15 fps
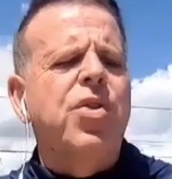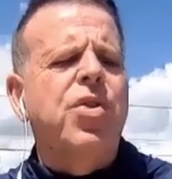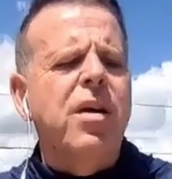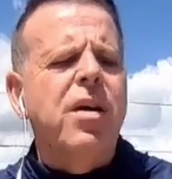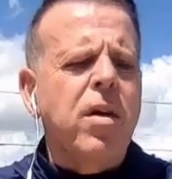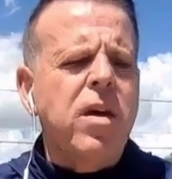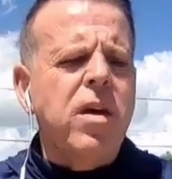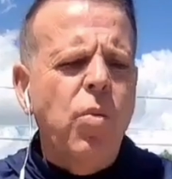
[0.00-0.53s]

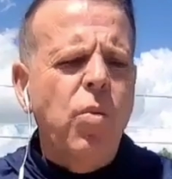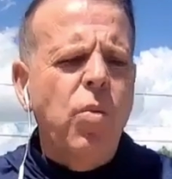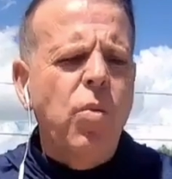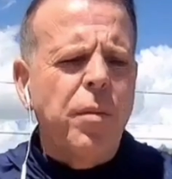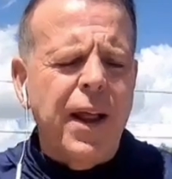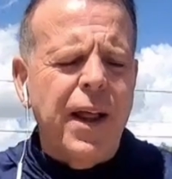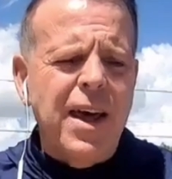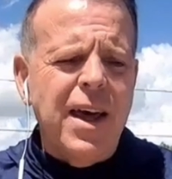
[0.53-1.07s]
Barkey will
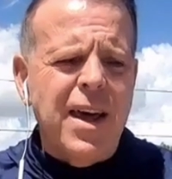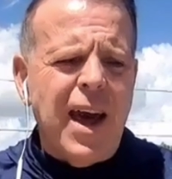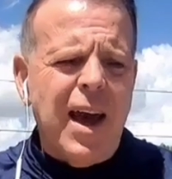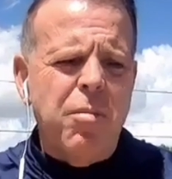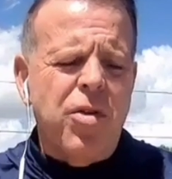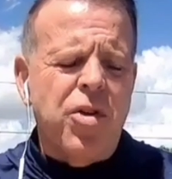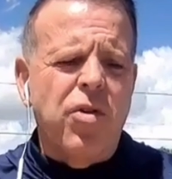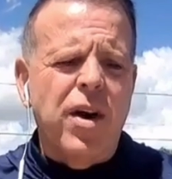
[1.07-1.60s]
play game
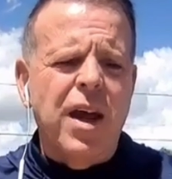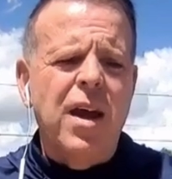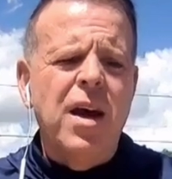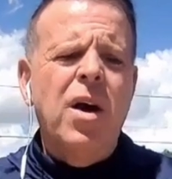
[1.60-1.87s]
3?